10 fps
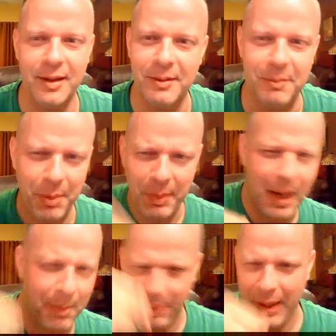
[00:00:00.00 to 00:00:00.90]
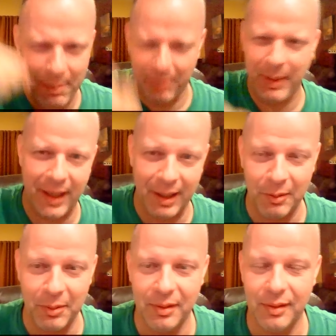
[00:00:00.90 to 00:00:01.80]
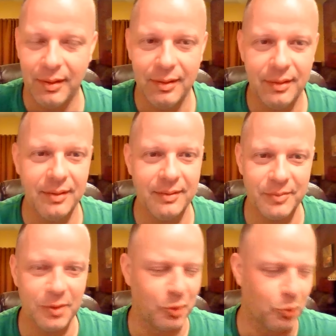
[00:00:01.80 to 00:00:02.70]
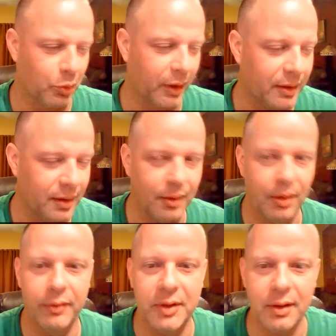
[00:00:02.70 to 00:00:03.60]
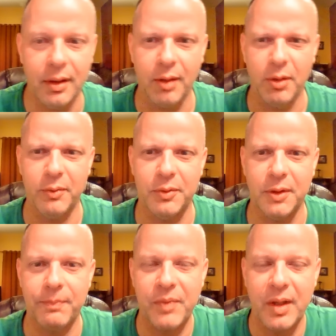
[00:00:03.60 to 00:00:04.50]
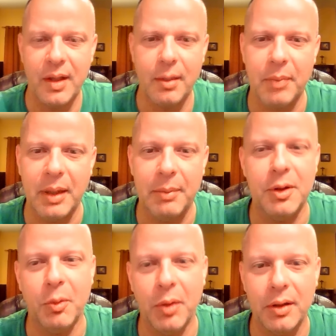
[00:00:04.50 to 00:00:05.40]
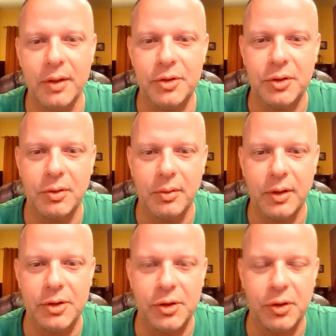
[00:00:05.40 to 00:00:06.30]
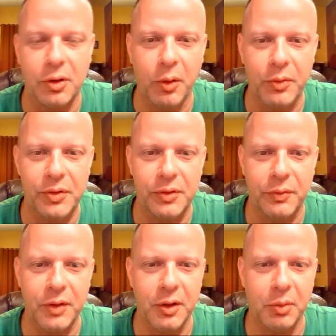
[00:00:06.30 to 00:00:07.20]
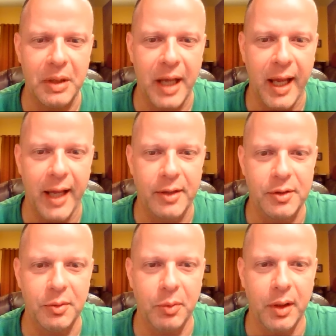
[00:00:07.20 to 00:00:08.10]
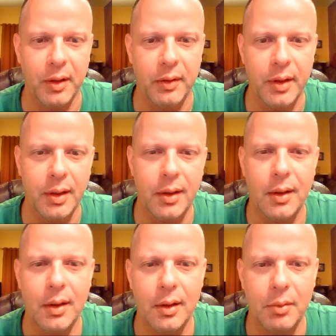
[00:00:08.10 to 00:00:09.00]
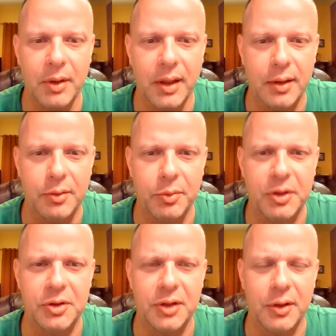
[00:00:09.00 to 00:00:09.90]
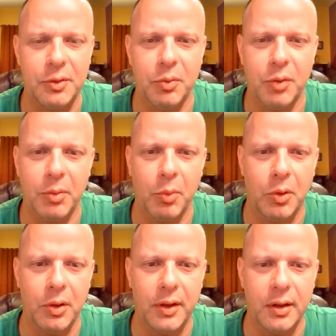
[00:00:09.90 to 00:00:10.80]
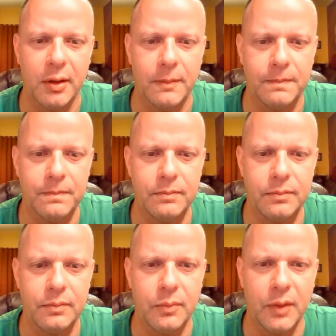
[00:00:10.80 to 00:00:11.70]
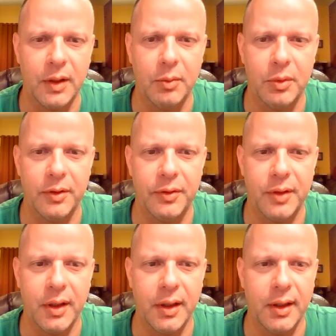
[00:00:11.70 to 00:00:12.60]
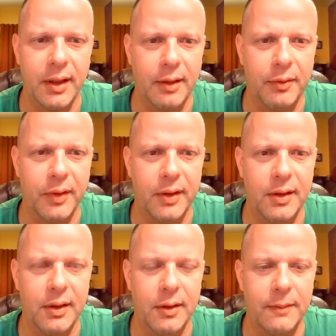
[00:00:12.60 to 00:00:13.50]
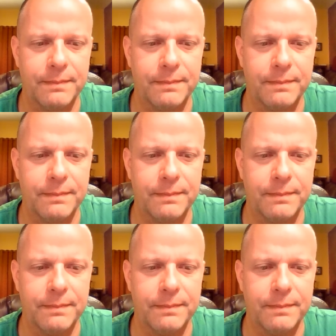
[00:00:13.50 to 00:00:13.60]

Pow, pow, pow, pow. It was great. I loved it. I loved it. Maybe, you know what? Let's just let's just close this video reaction with. We gotta. We just gotta do one more here, right? Where is it at? I gotta find it here.